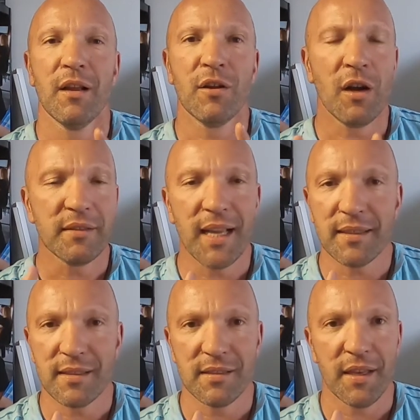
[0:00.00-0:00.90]

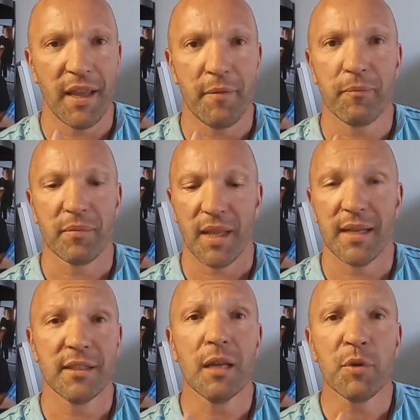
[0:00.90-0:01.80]
Contact us today
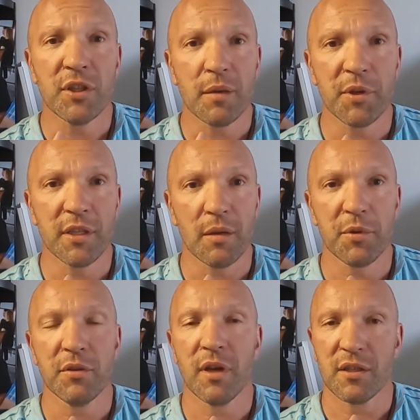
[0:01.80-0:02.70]
at
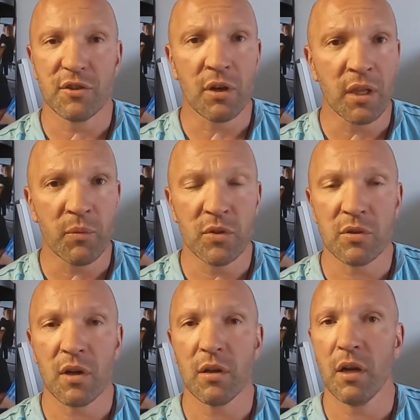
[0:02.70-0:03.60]

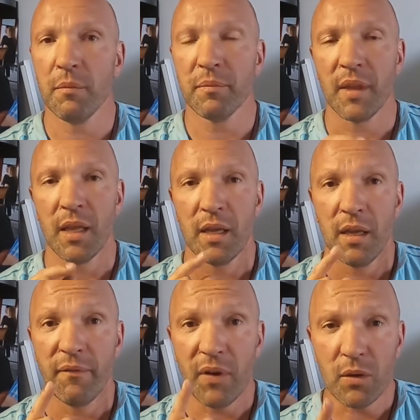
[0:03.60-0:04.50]
www.starlinewindows.com.
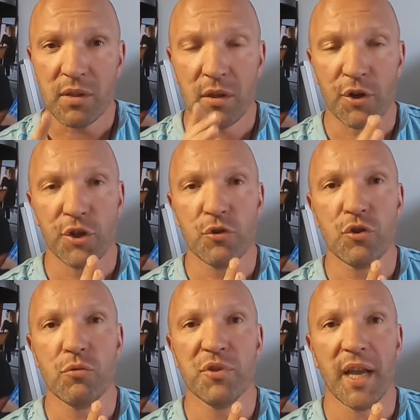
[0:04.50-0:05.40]
Follow us on our
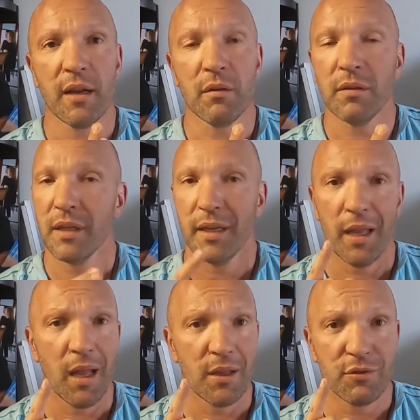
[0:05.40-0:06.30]
YouTube channel.
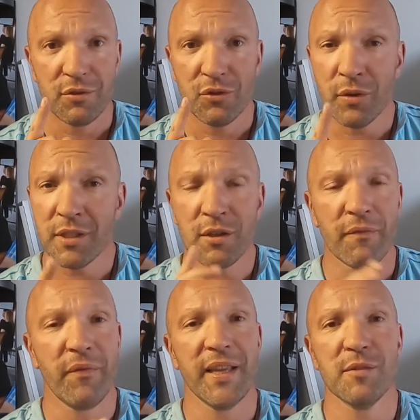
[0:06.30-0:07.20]
Join us
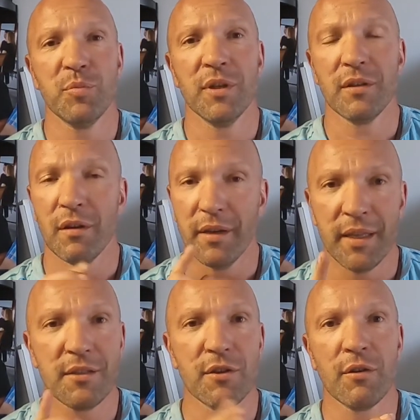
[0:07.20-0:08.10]
on Facebook, on
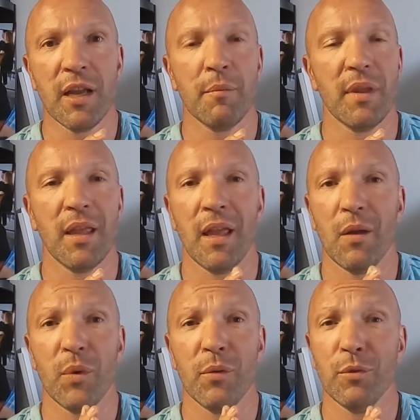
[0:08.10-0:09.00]
Instagram,
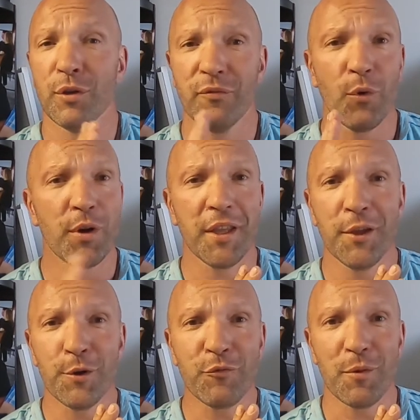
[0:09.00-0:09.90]
and we look forward to
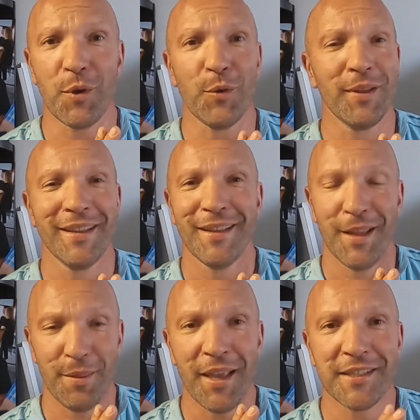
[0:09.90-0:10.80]
hearing from you.
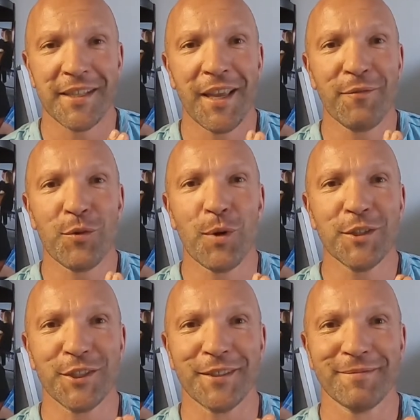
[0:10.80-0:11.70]
And thanks again for
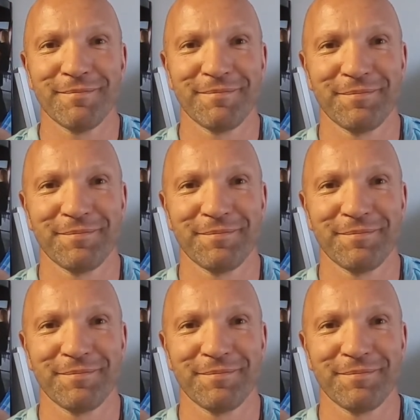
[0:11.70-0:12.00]
watching.